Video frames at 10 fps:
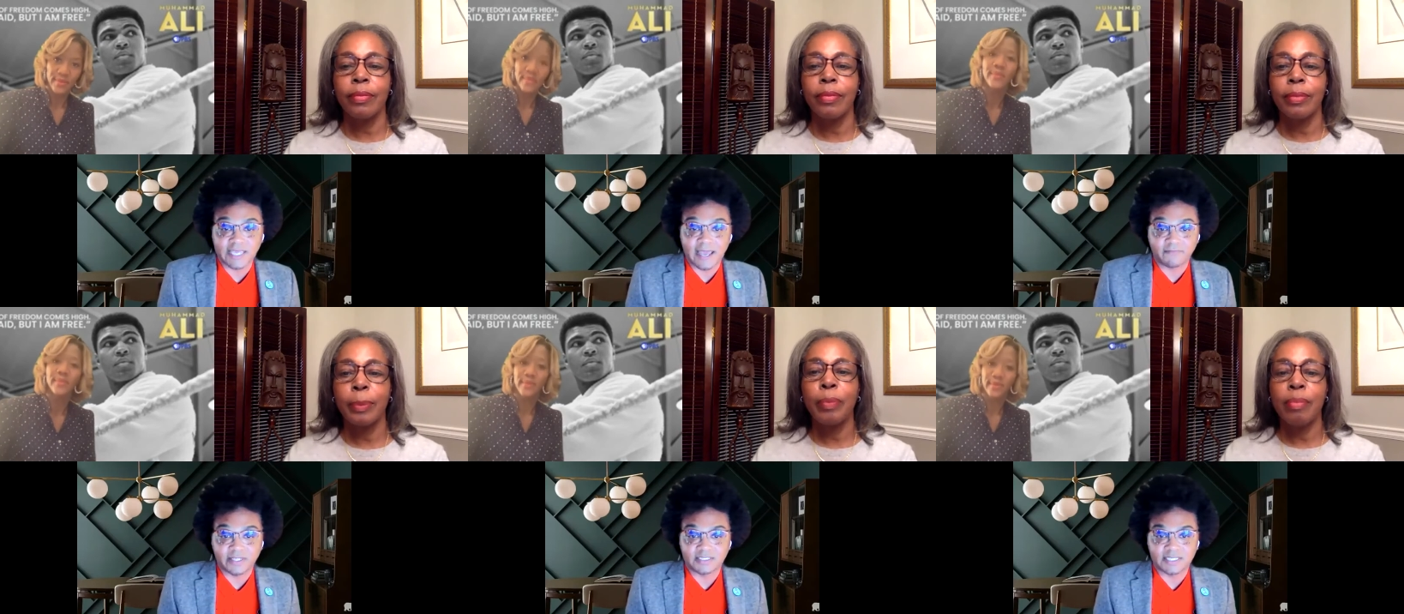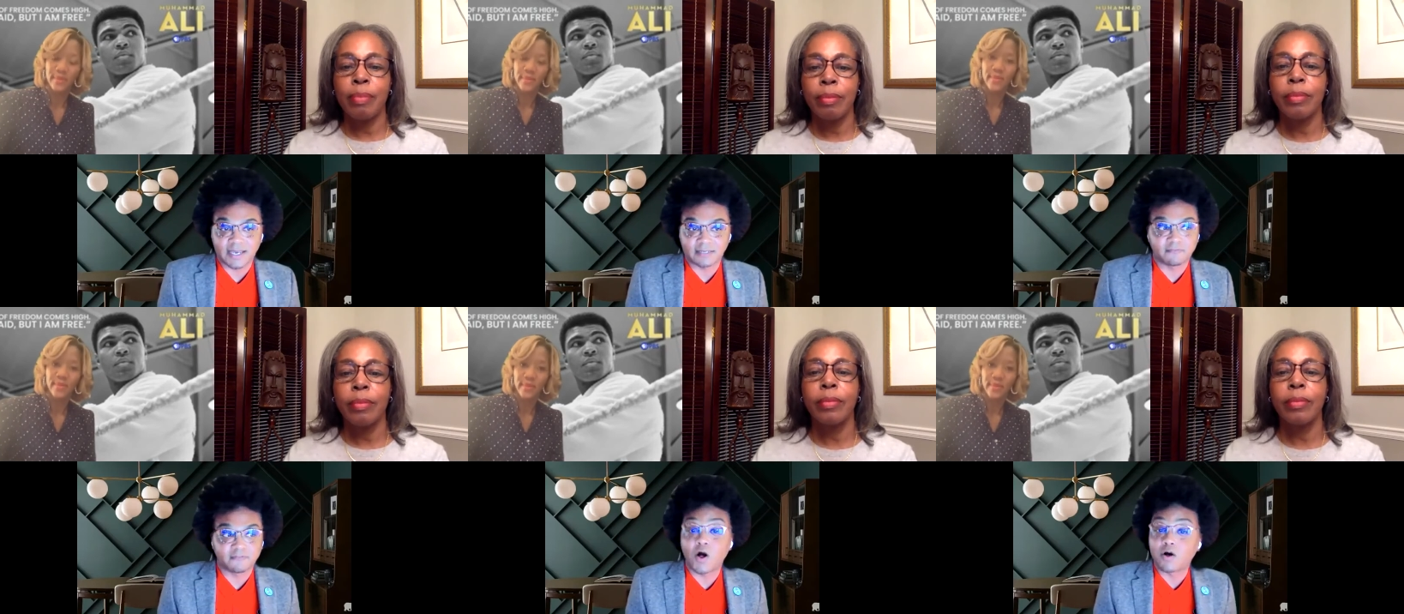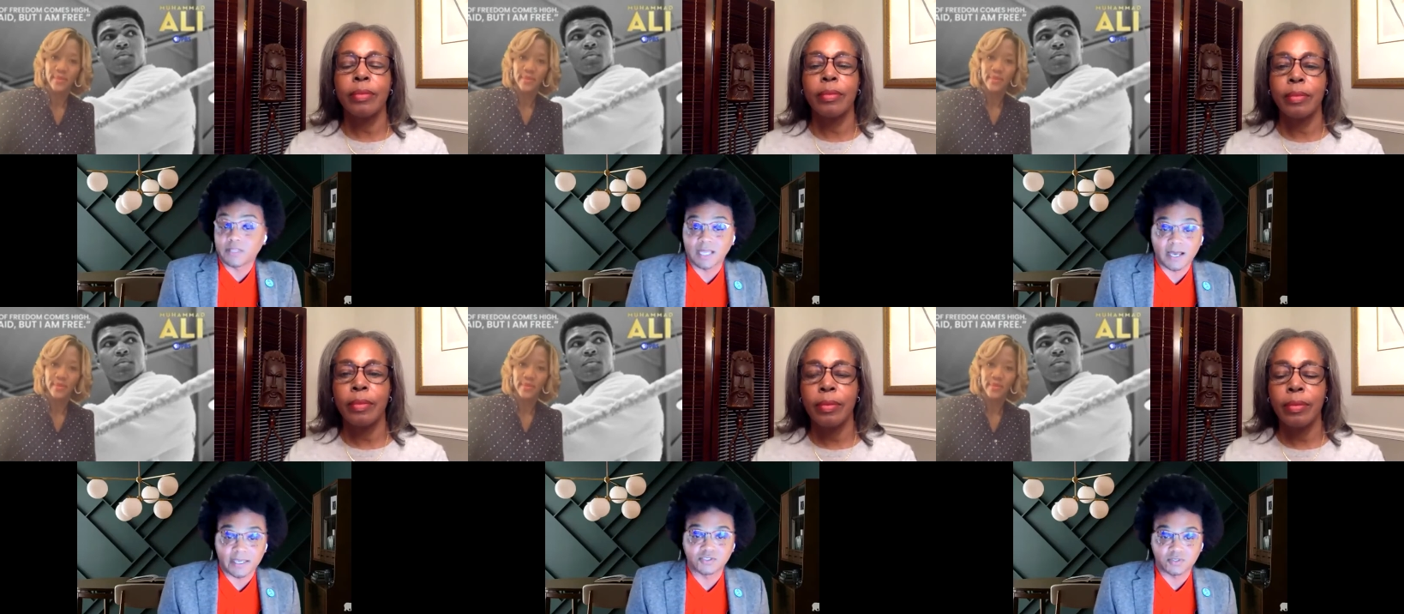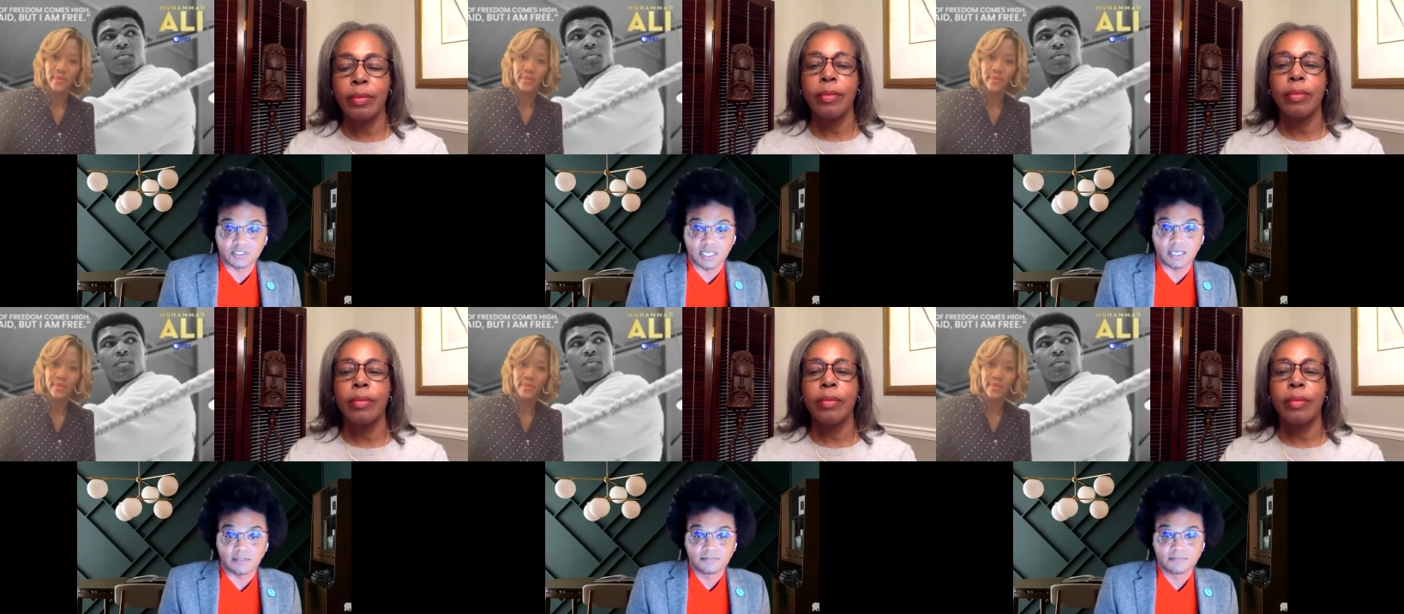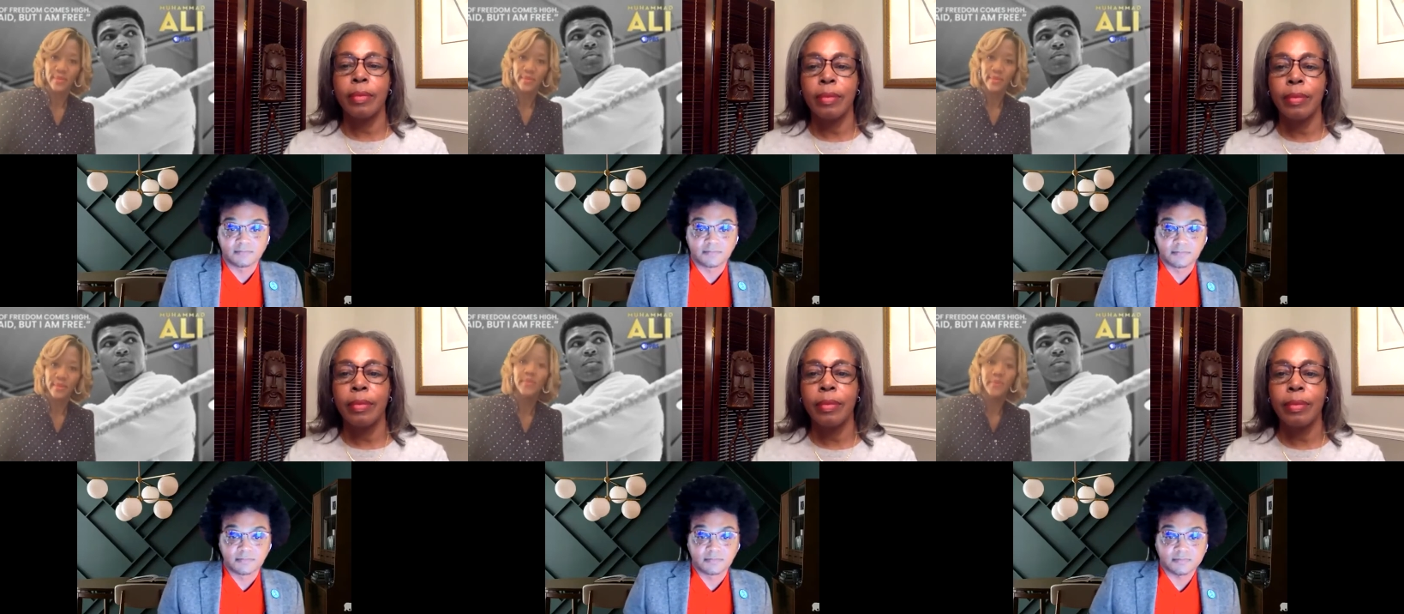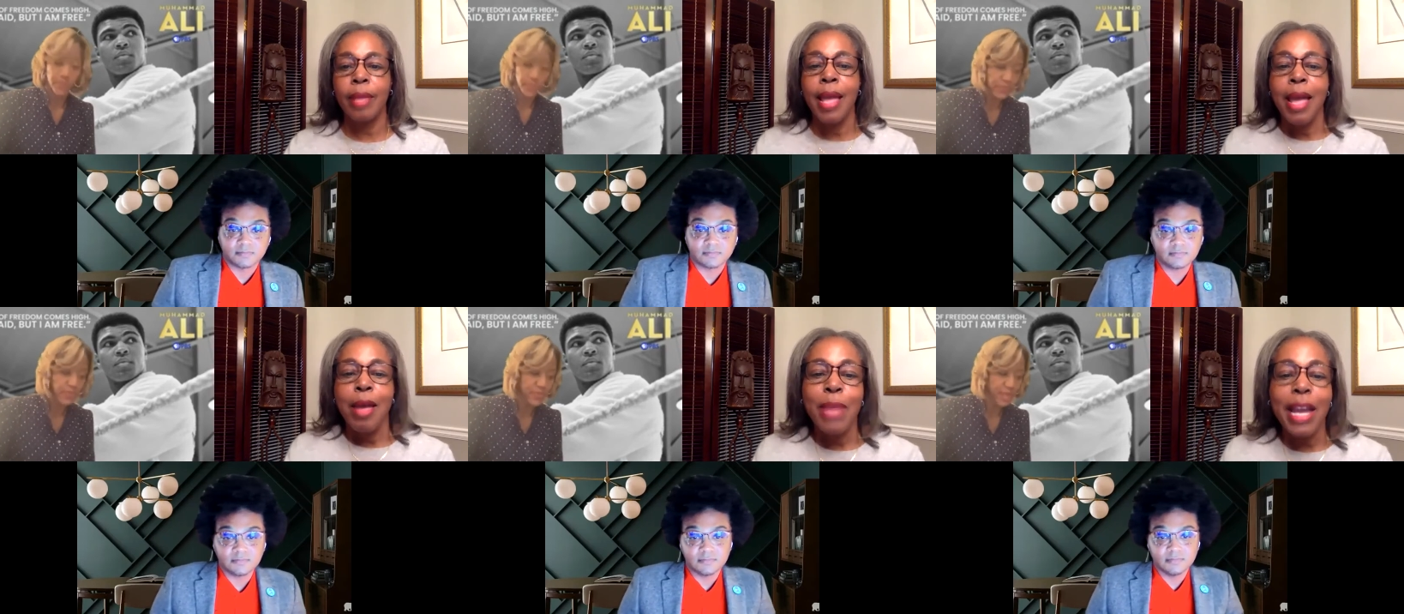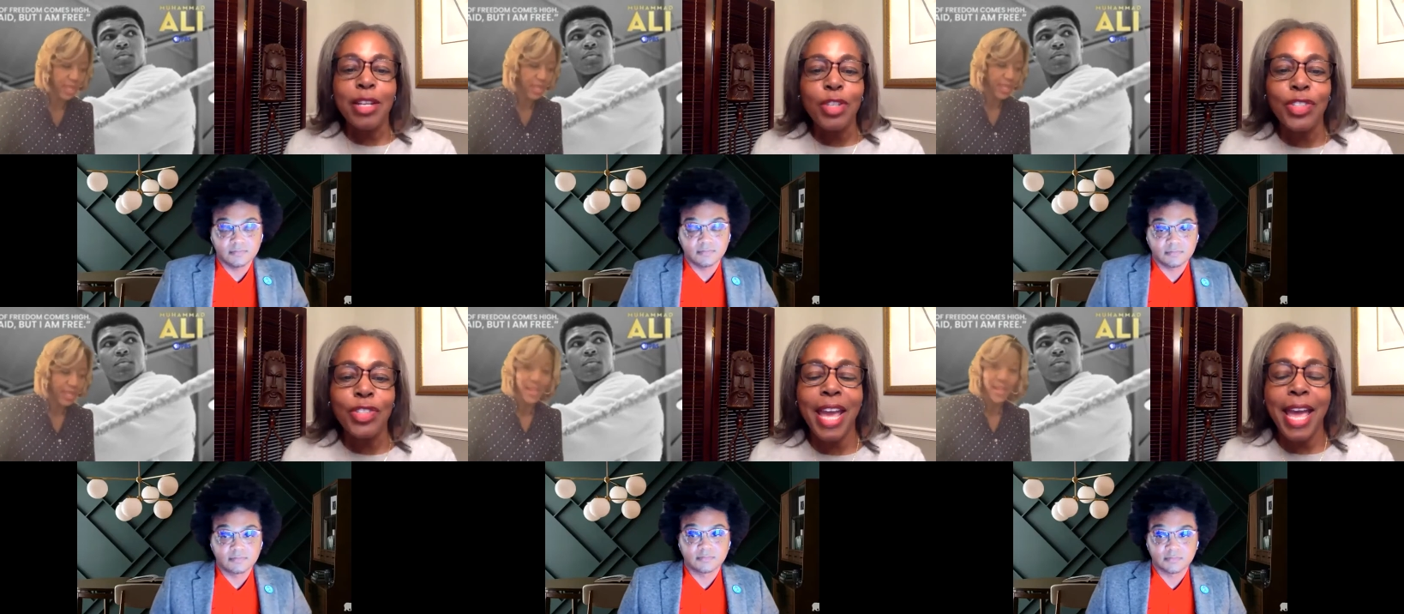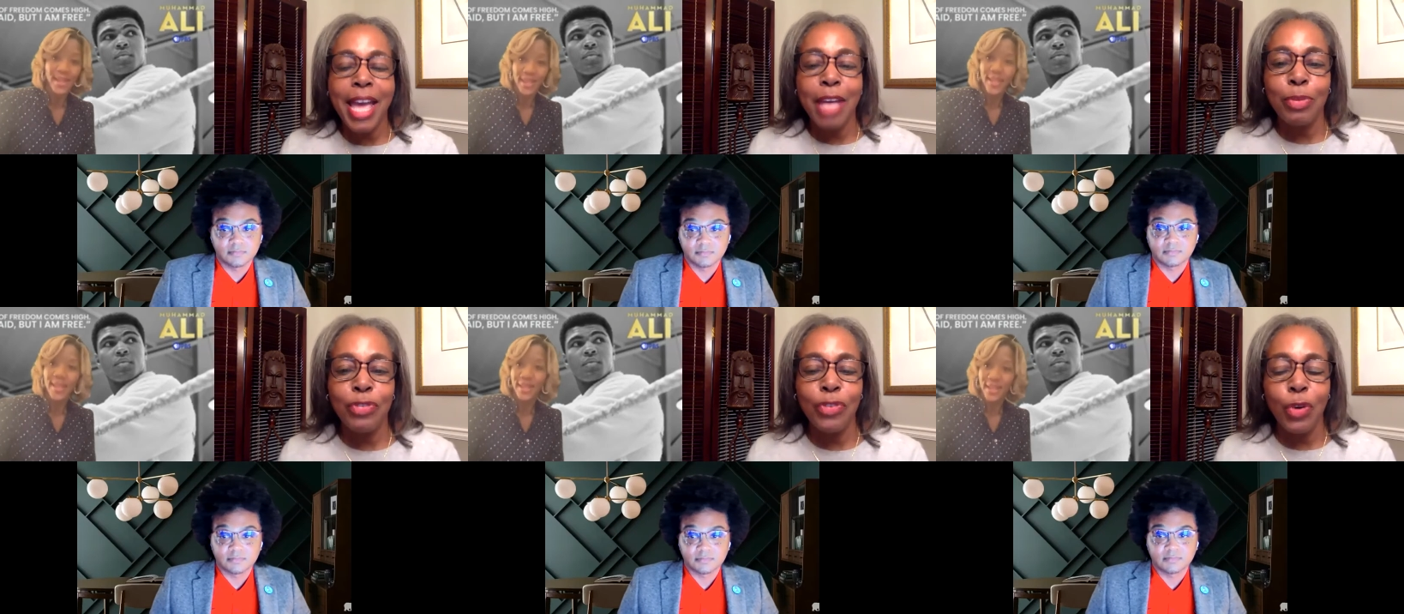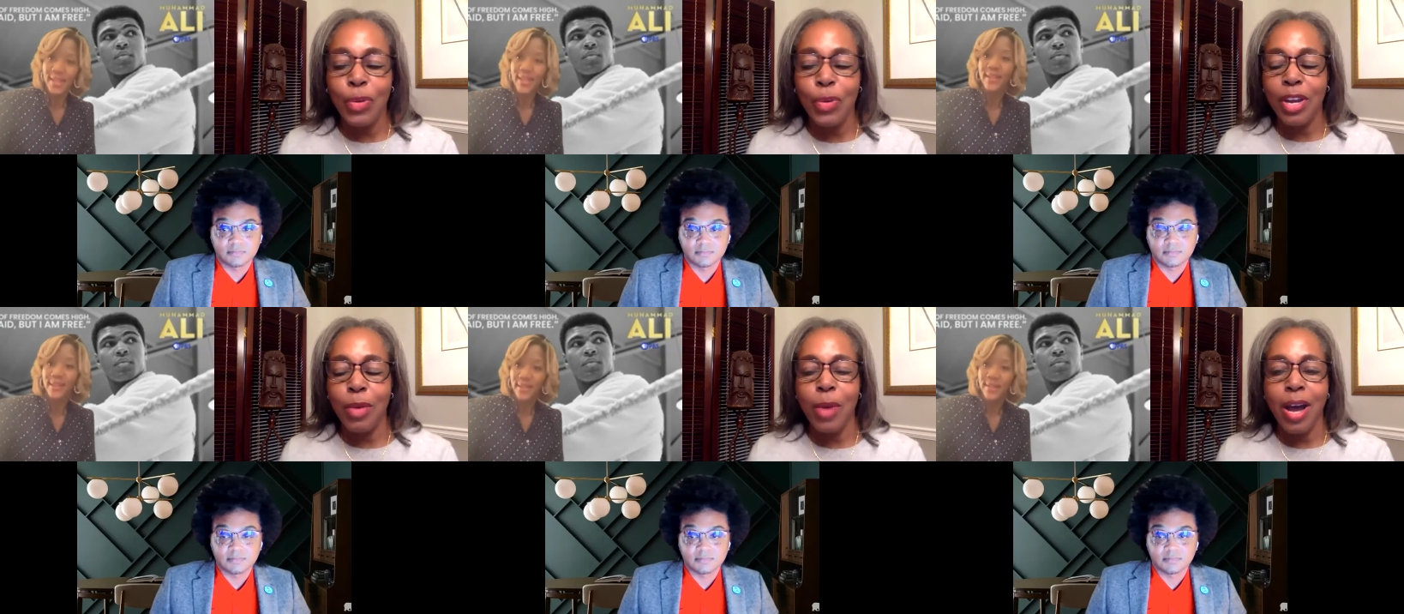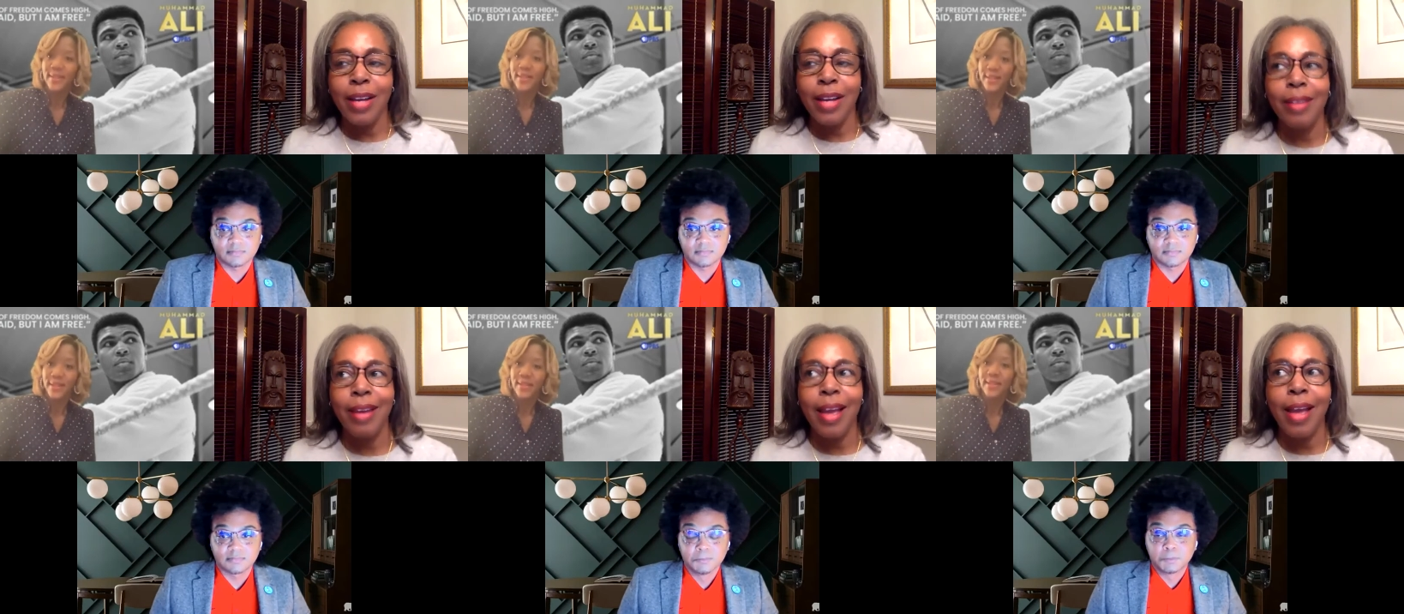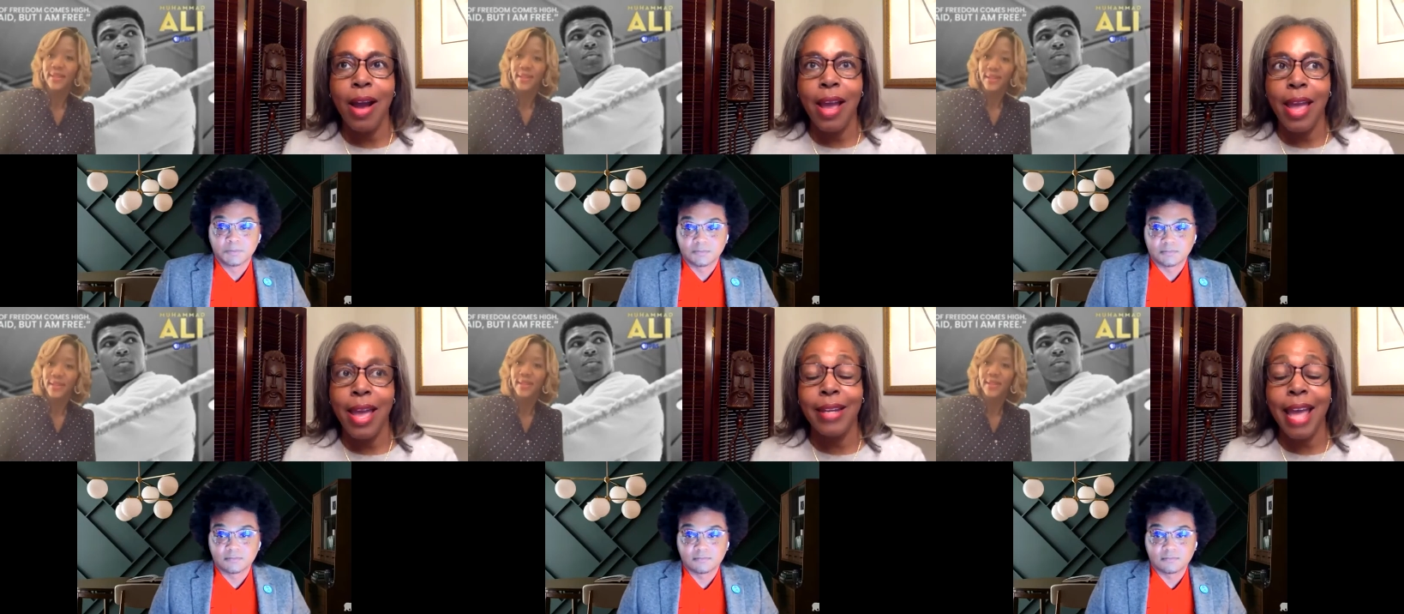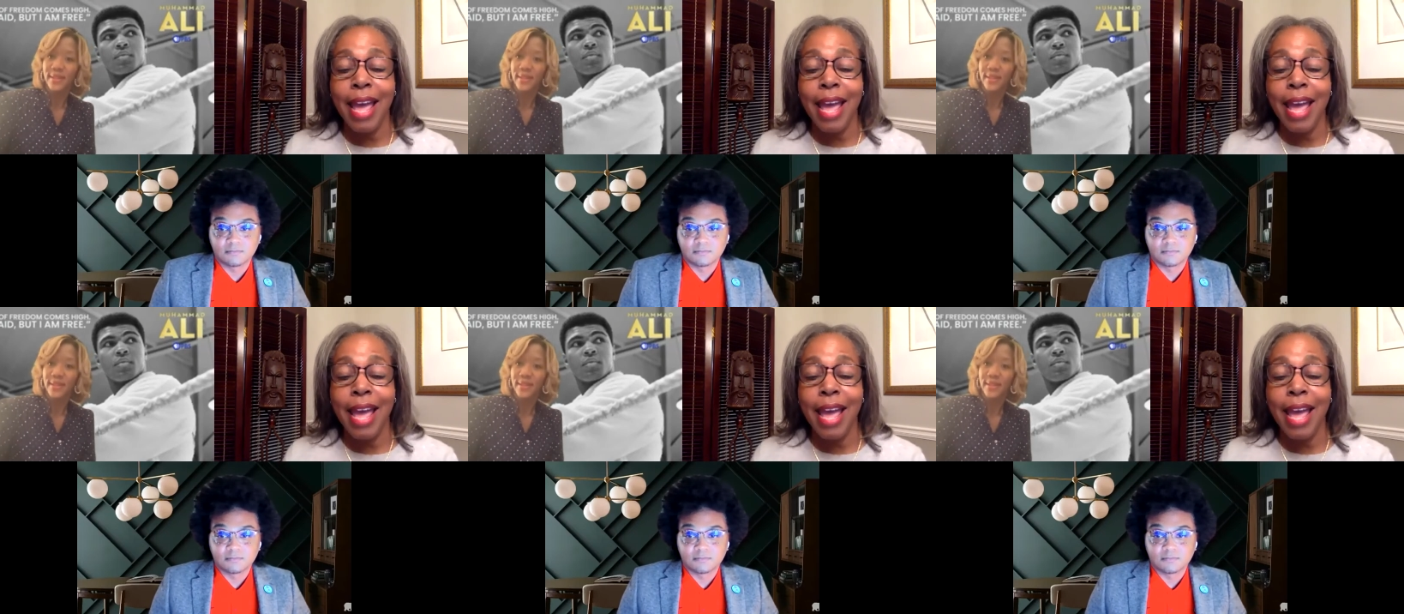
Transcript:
Speaker 1: to see these athletes not fall in line, so to say.
Speaker 2: Mm-hmm. May I just add before we go on, an